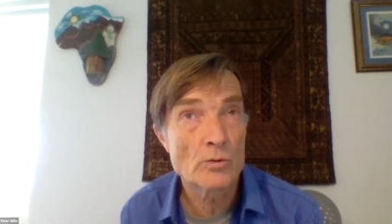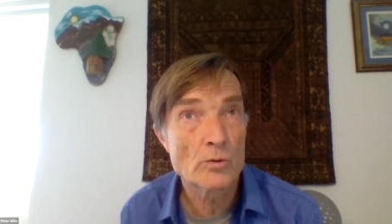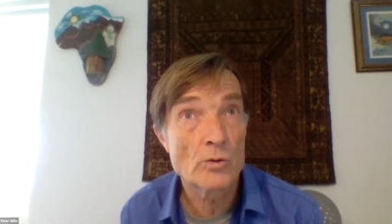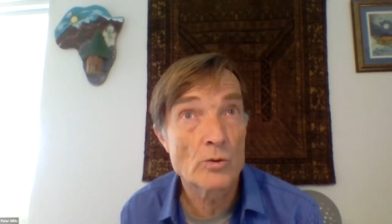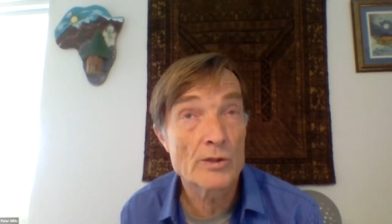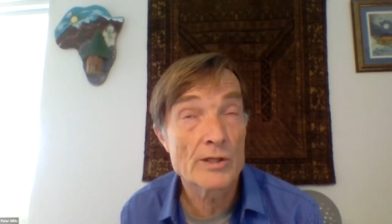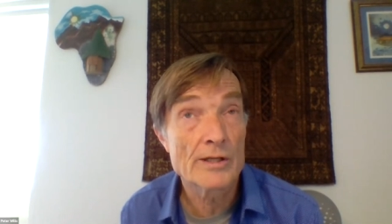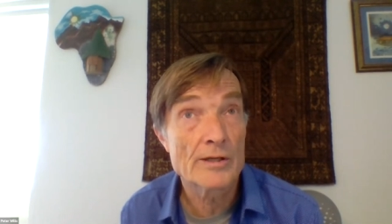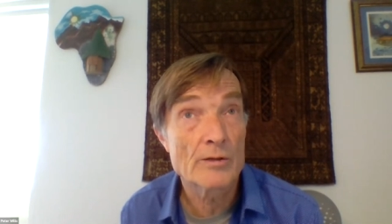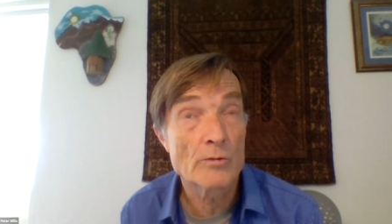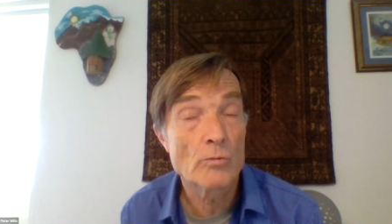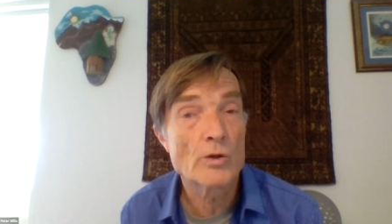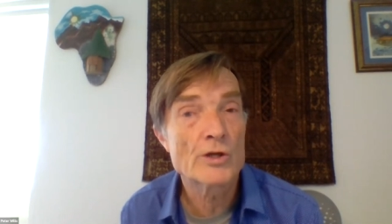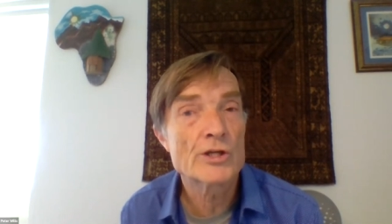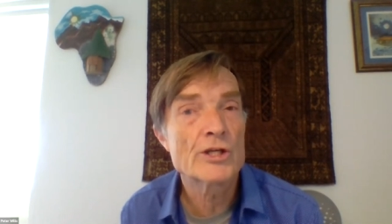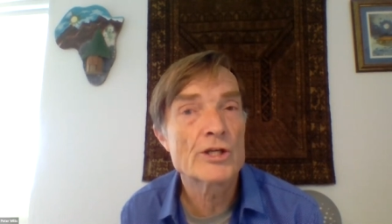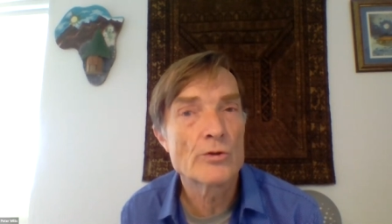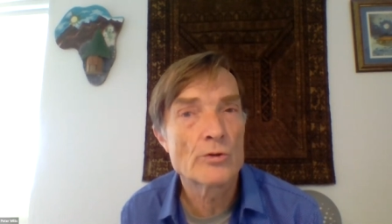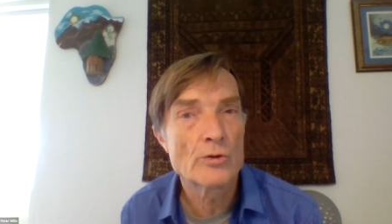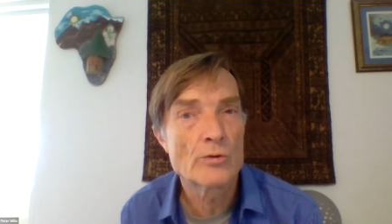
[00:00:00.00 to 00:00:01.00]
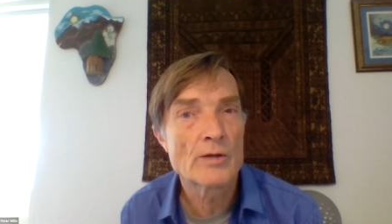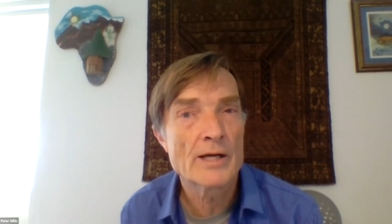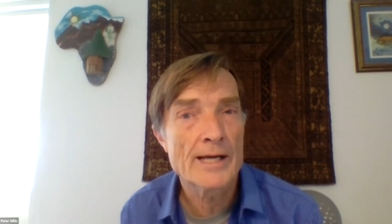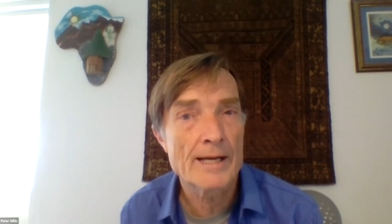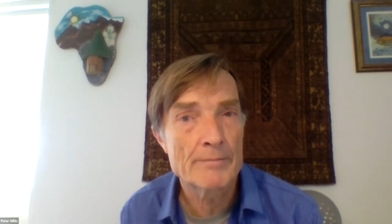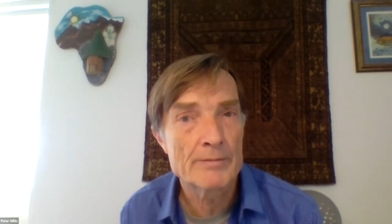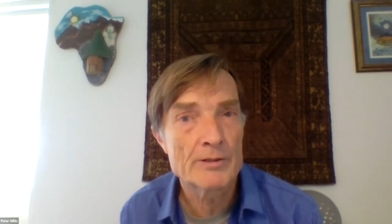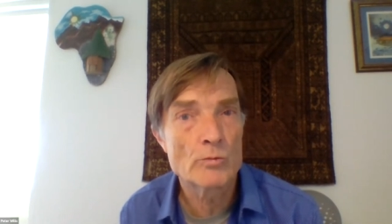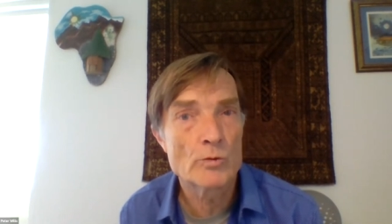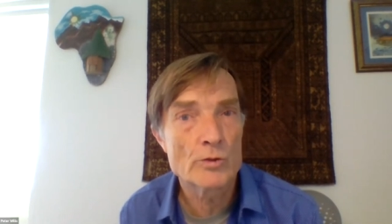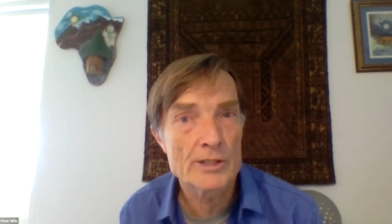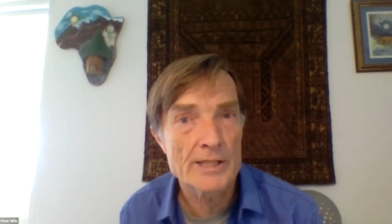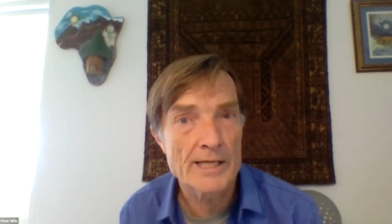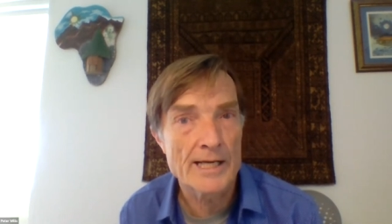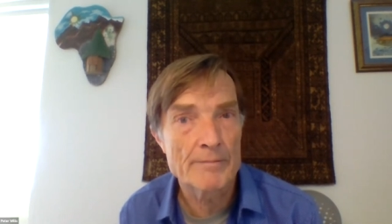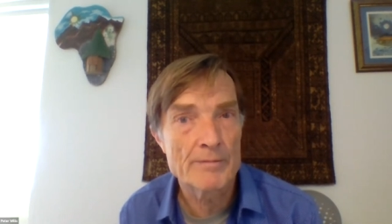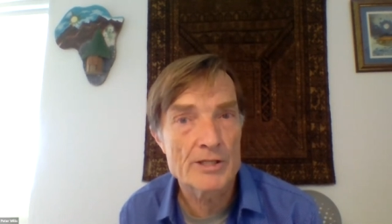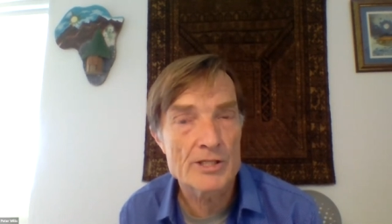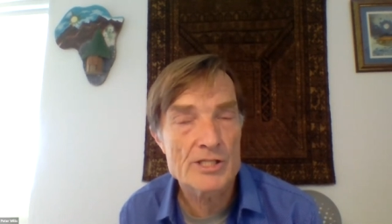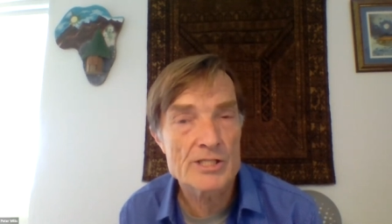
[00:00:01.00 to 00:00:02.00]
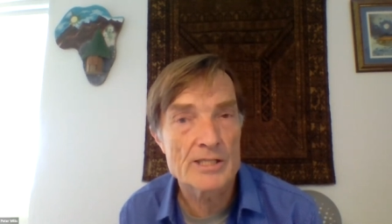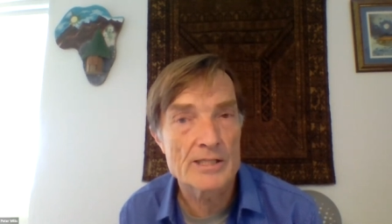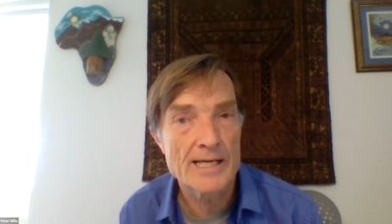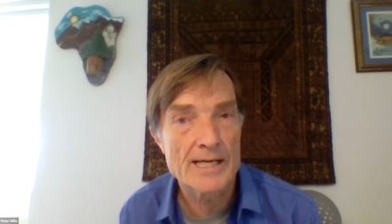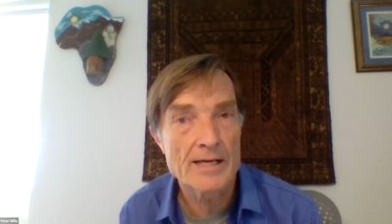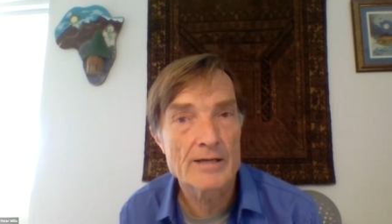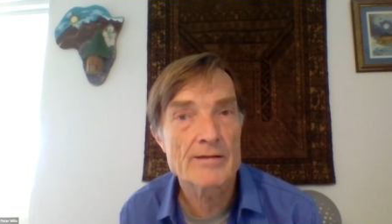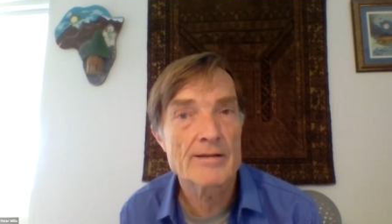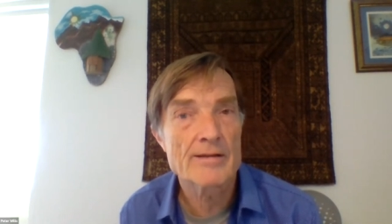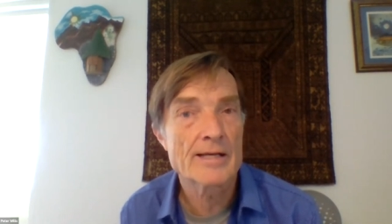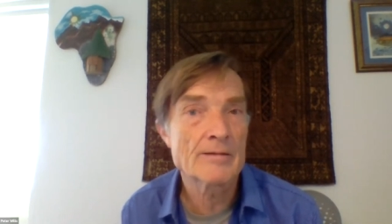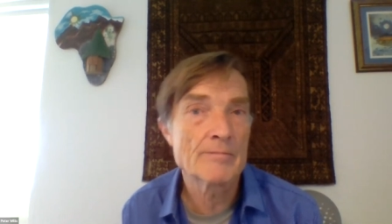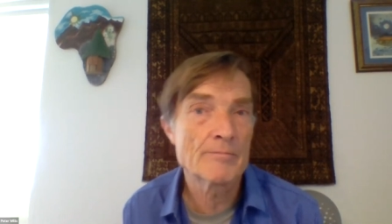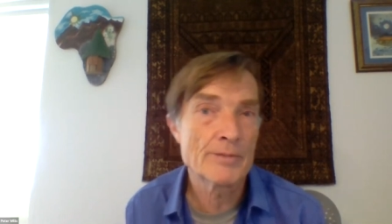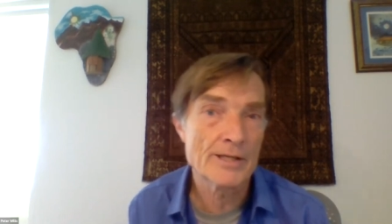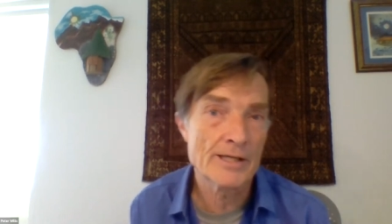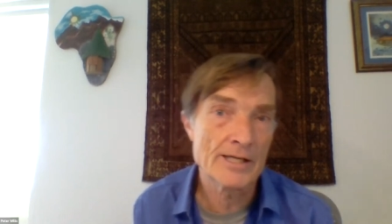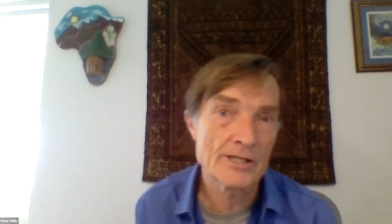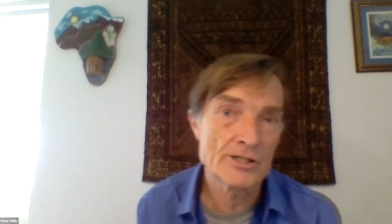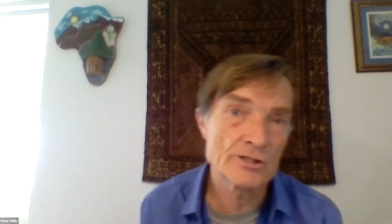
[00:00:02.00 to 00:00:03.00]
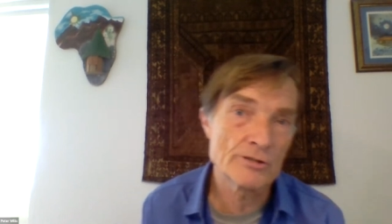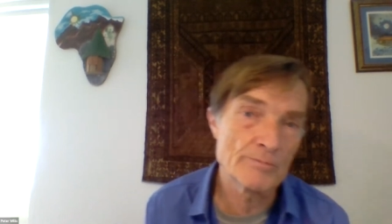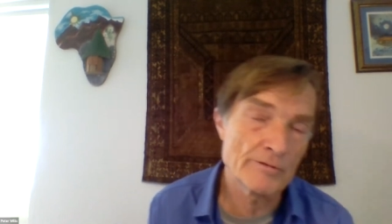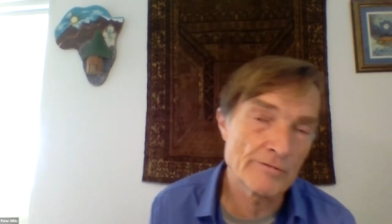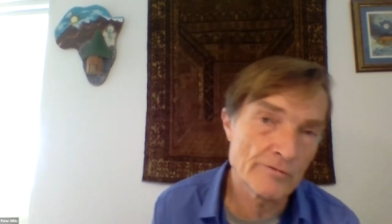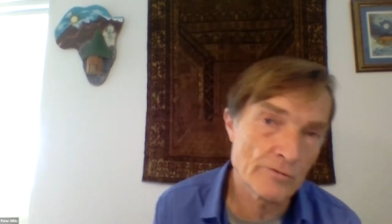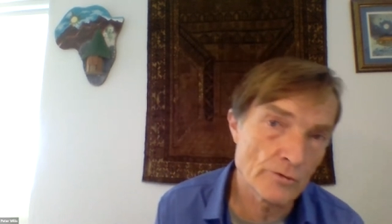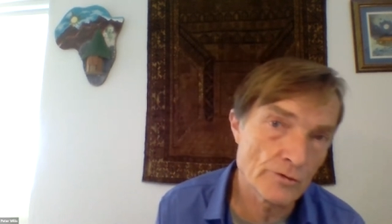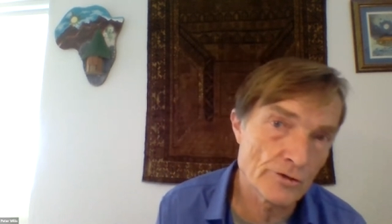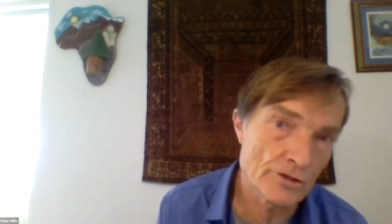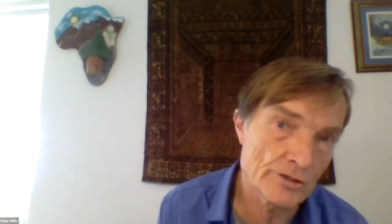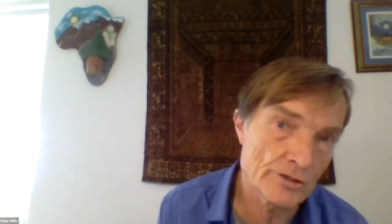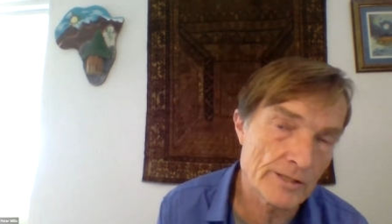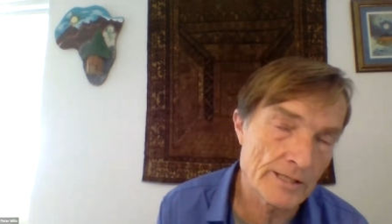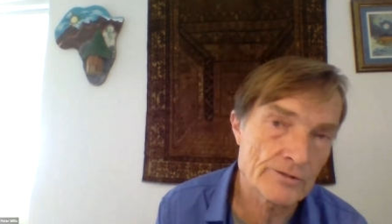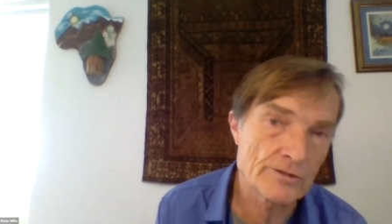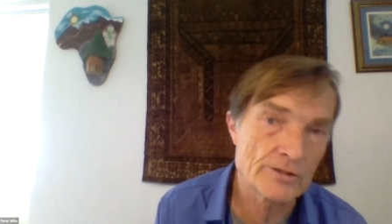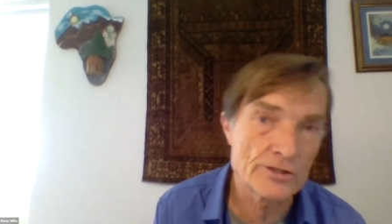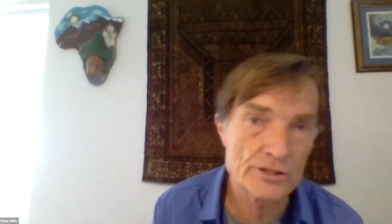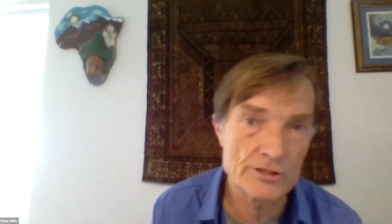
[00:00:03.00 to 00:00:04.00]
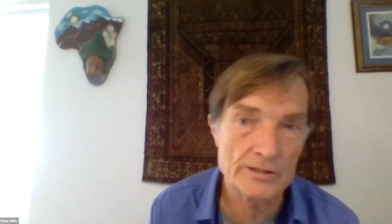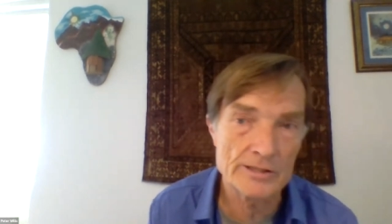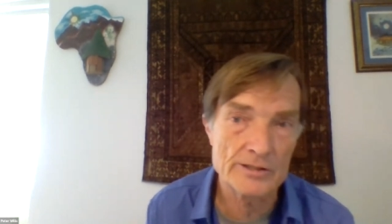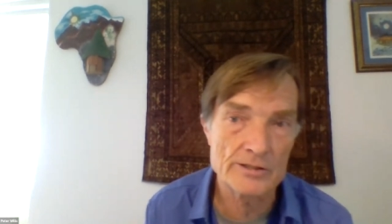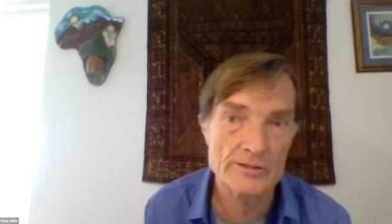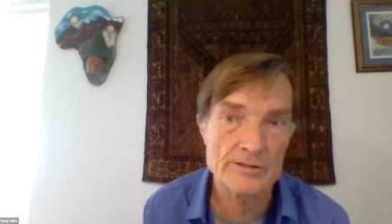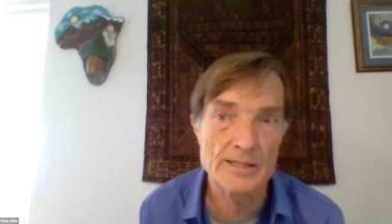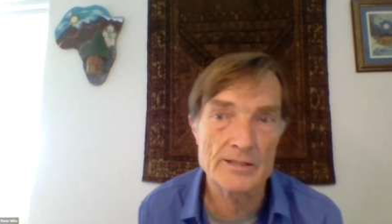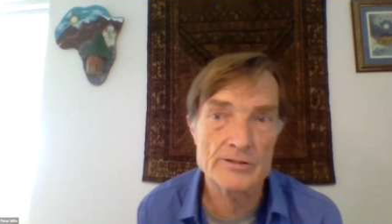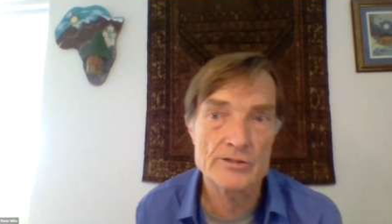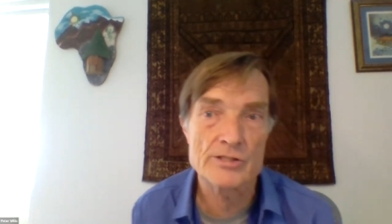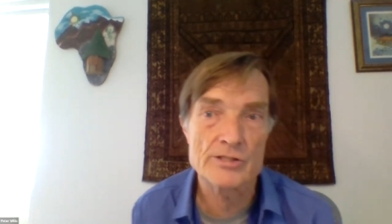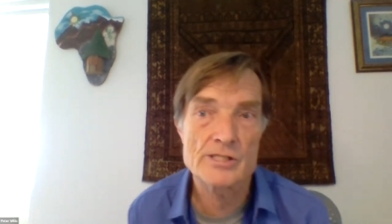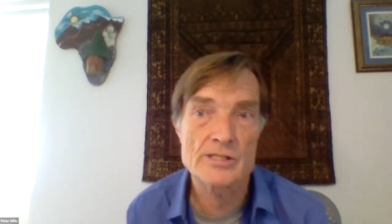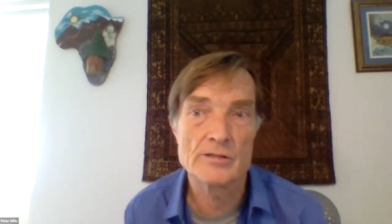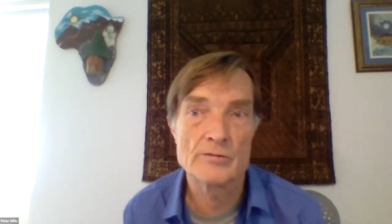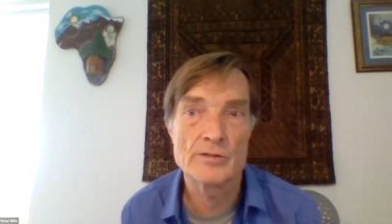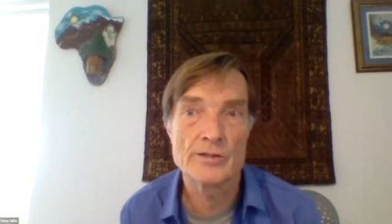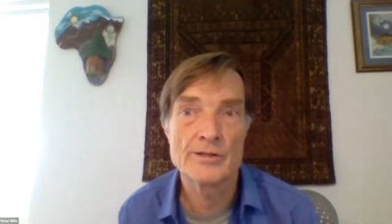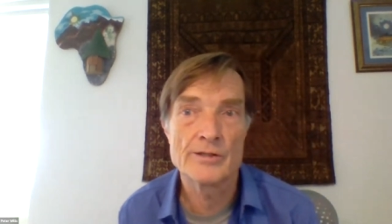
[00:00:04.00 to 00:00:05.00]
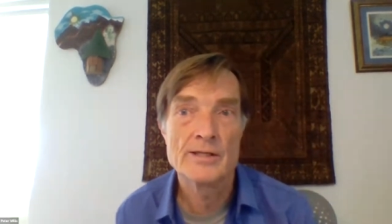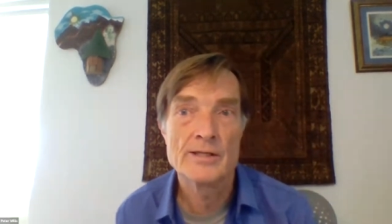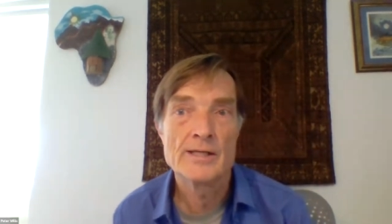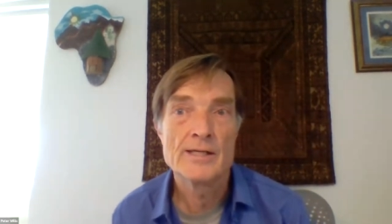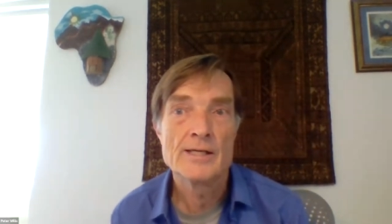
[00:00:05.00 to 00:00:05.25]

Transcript: or, you know, what are your habit, water habits and how do they compare to before the drought and during the drought and so on.